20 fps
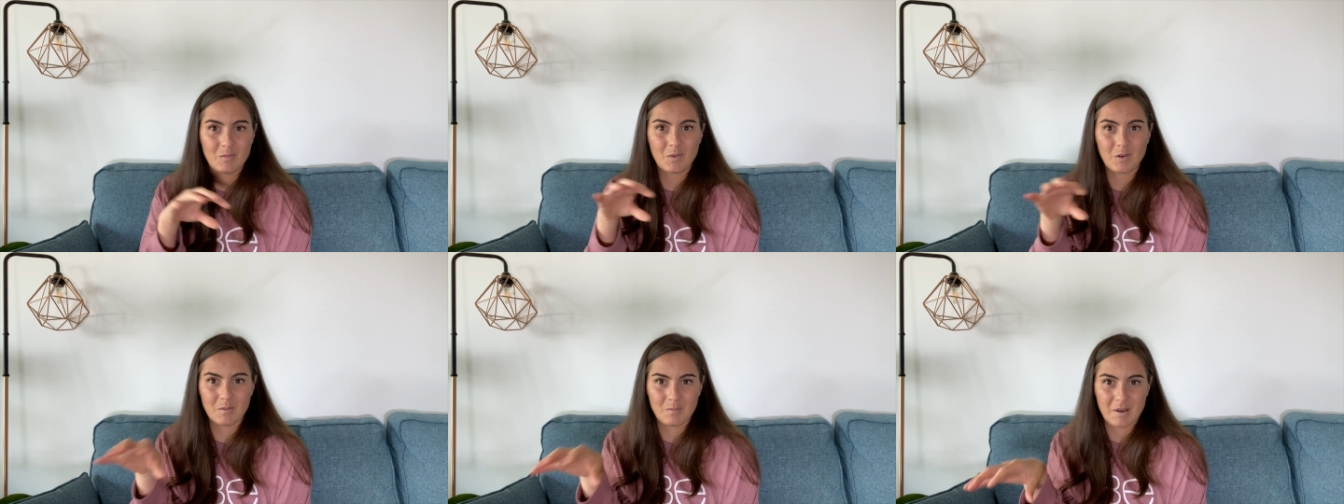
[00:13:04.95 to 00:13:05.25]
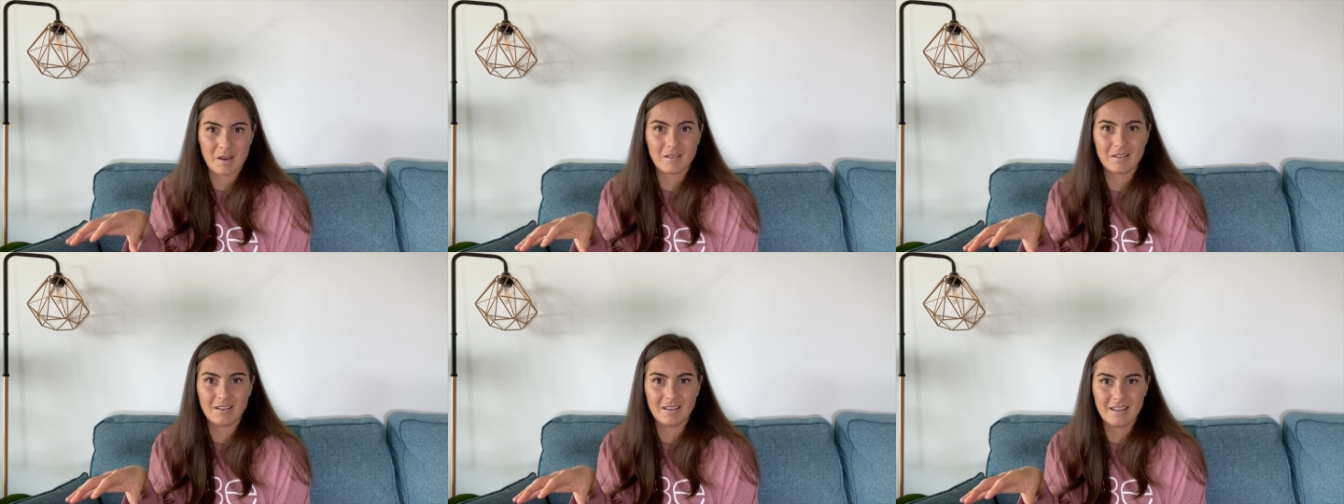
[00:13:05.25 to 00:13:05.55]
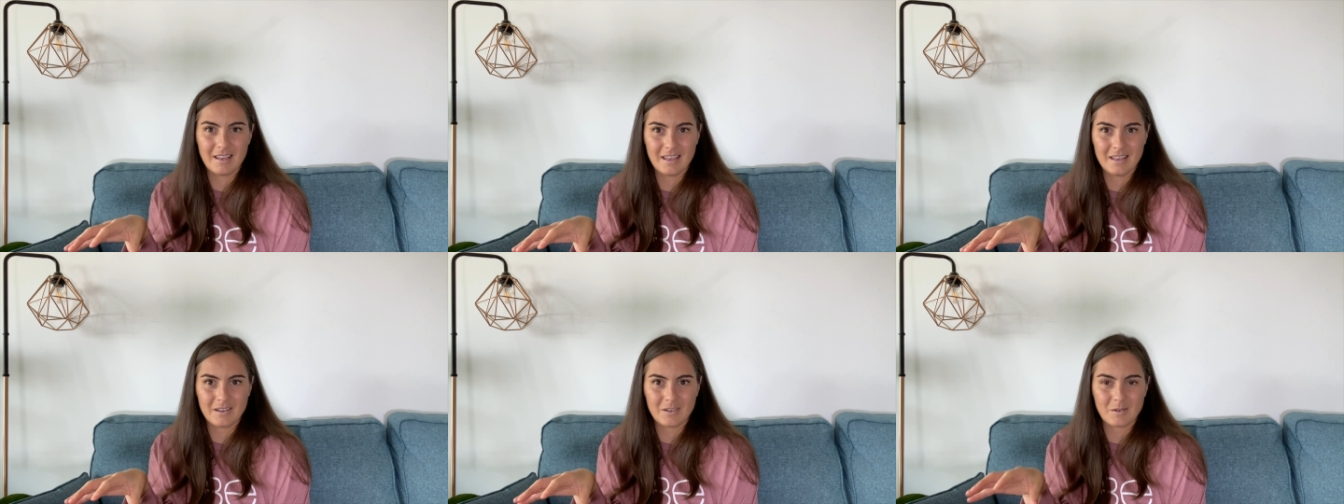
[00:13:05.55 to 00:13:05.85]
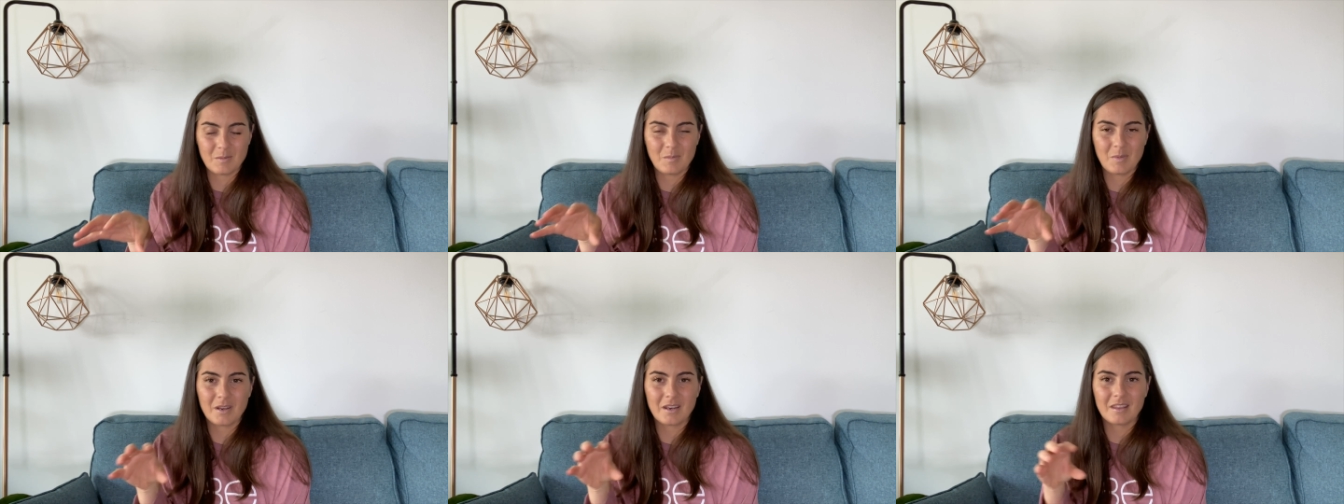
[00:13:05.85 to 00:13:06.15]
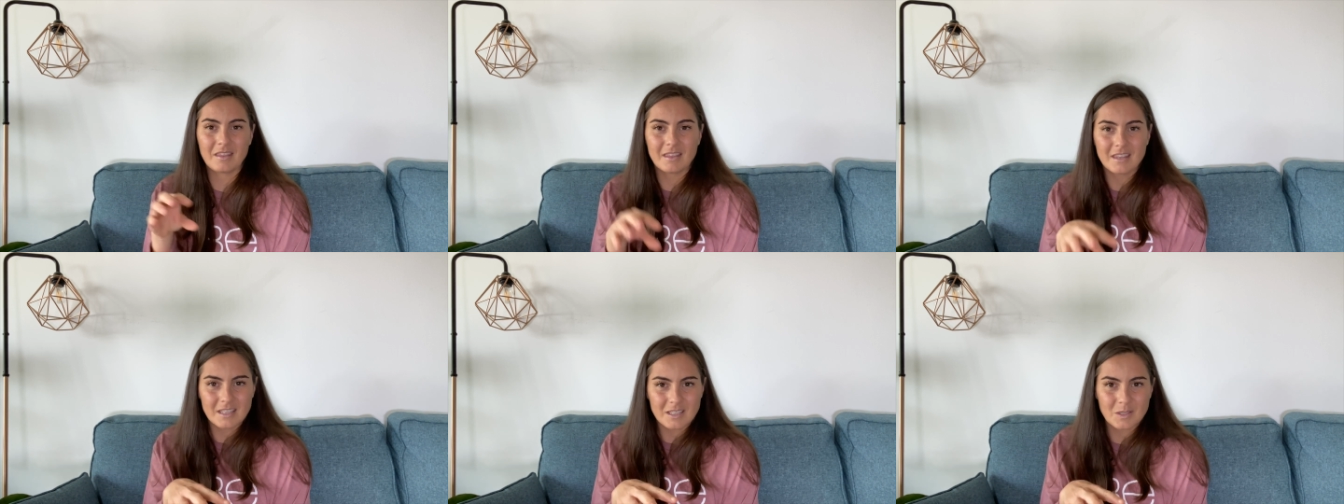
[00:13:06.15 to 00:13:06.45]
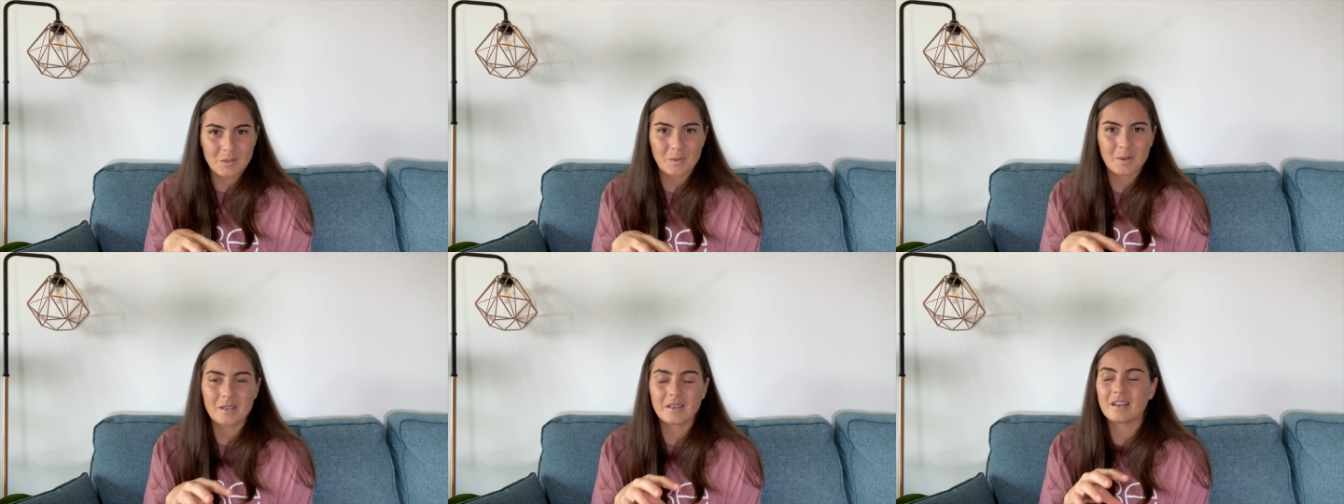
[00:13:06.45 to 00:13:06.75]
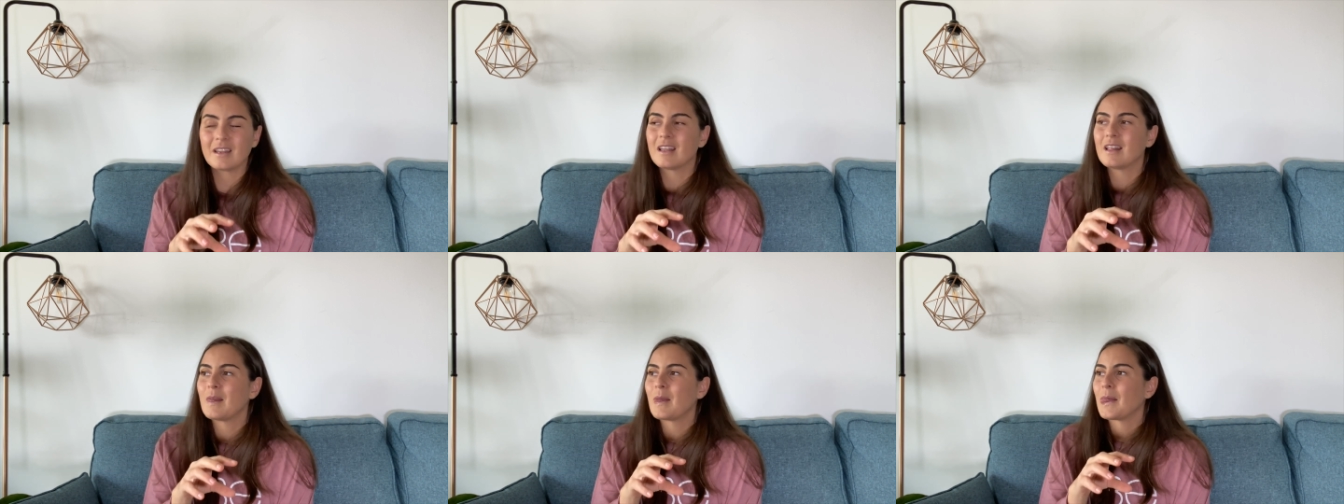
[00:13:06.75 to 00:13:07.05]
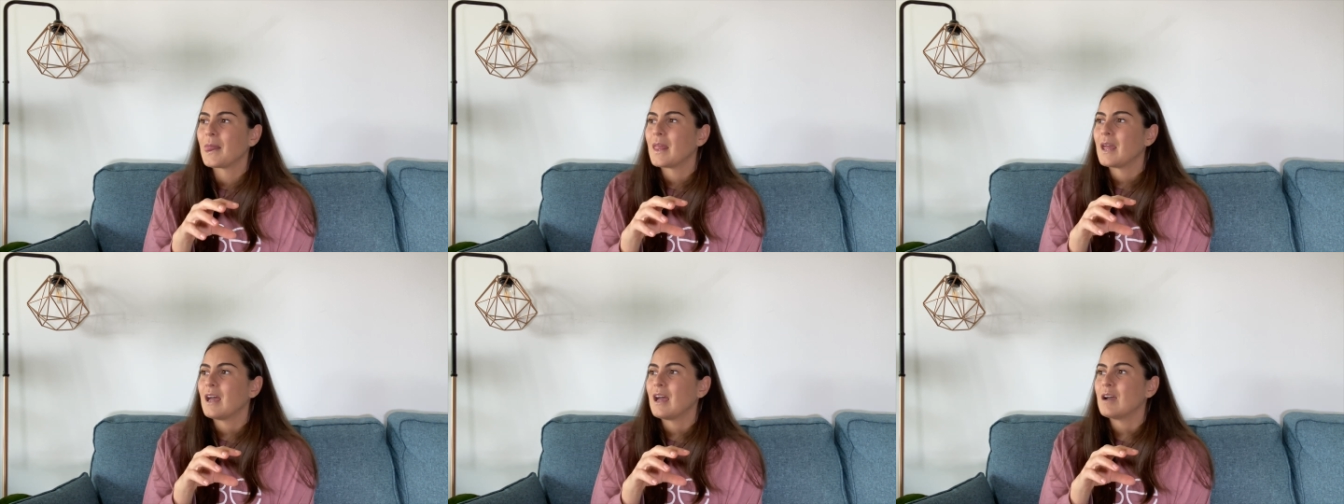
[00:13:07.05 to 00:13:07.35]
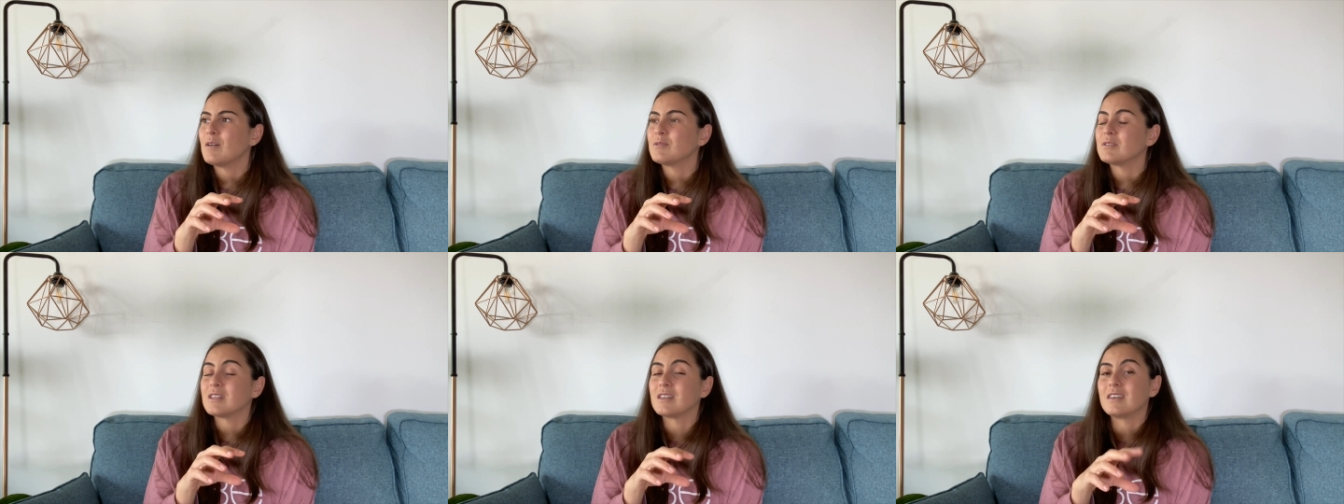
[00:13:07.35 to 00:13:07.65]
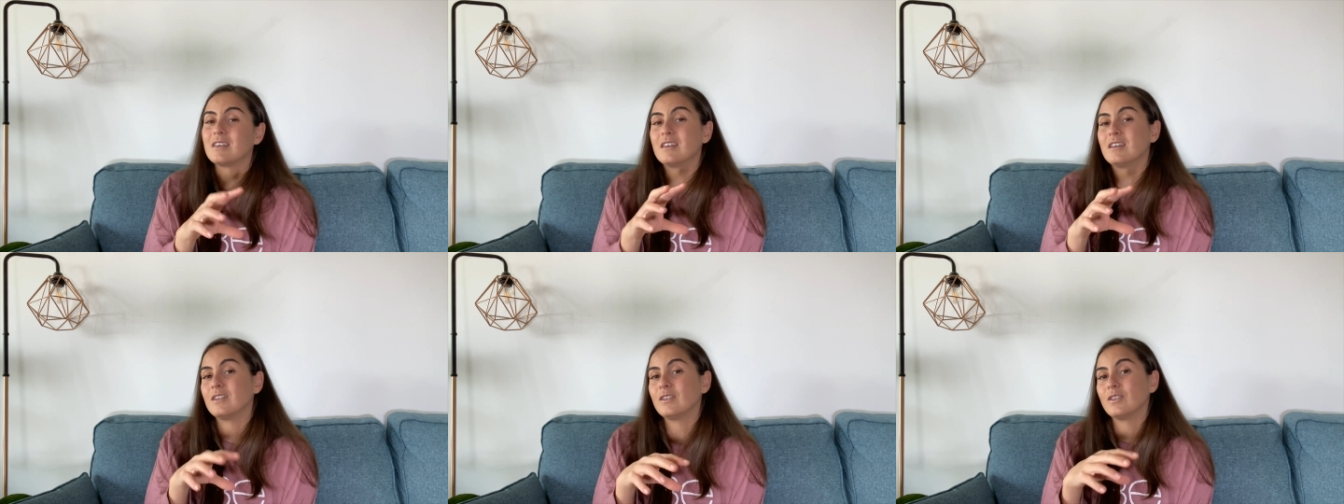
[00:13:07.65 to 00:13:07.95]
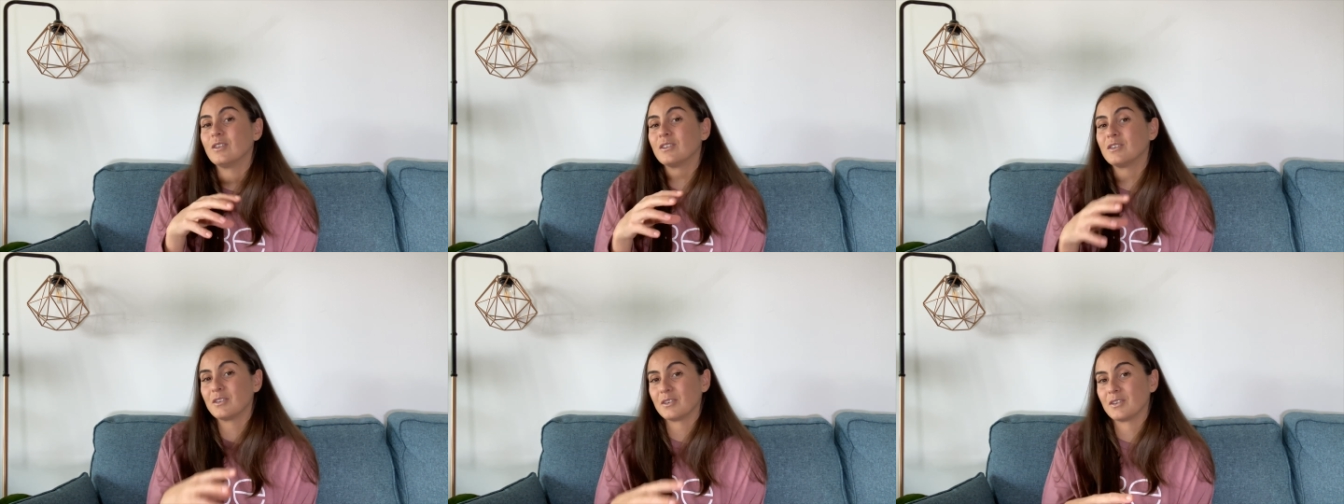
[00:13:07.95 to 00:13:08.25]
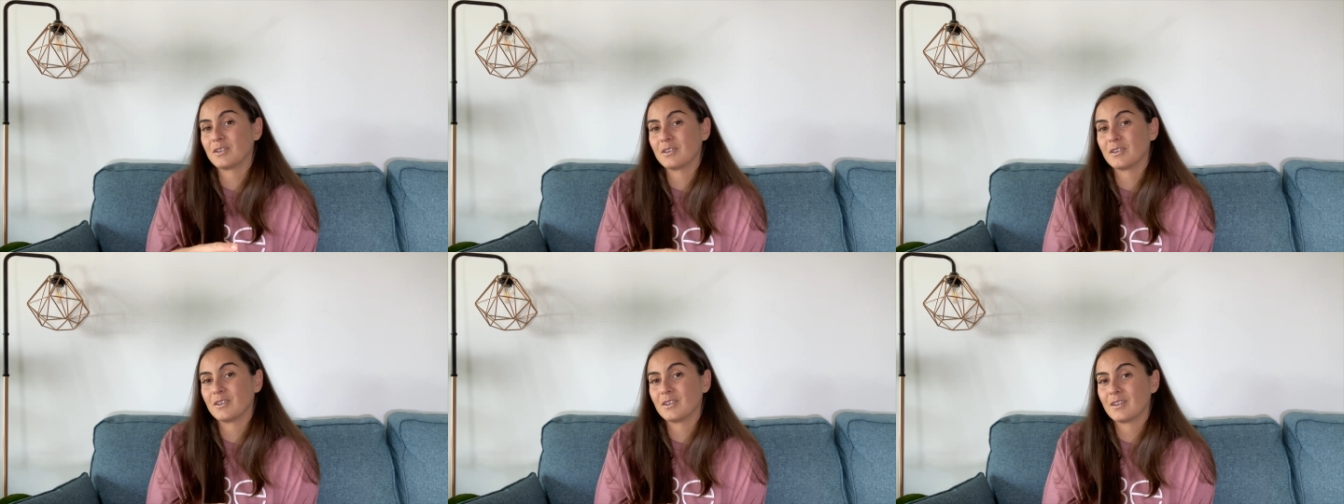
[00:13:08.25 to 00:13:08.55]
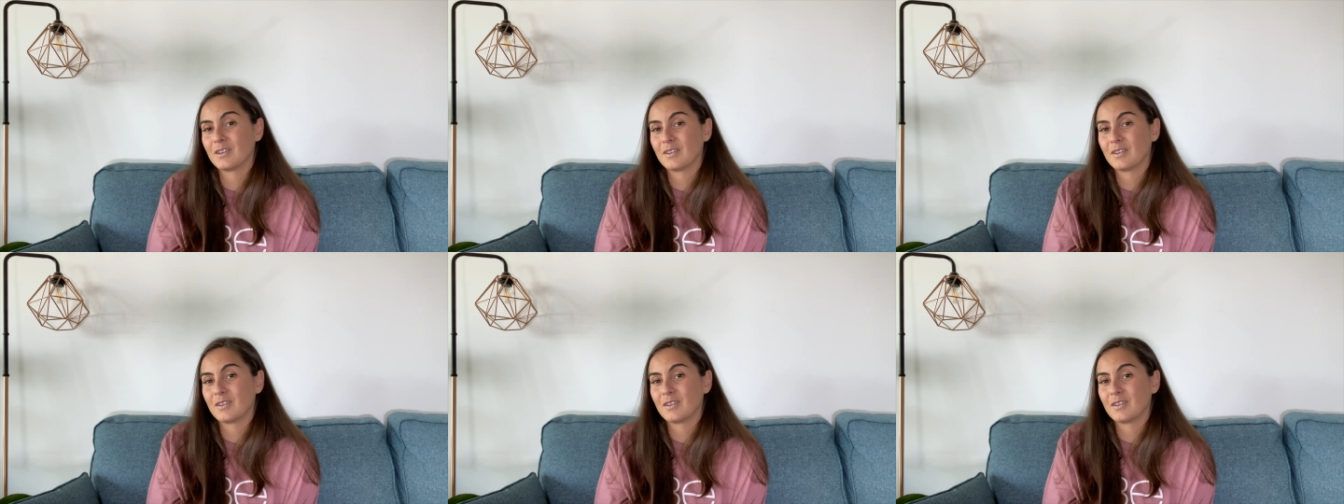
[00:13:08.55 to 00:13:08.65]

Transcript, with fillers: more about it later. But in this one, I was a healer.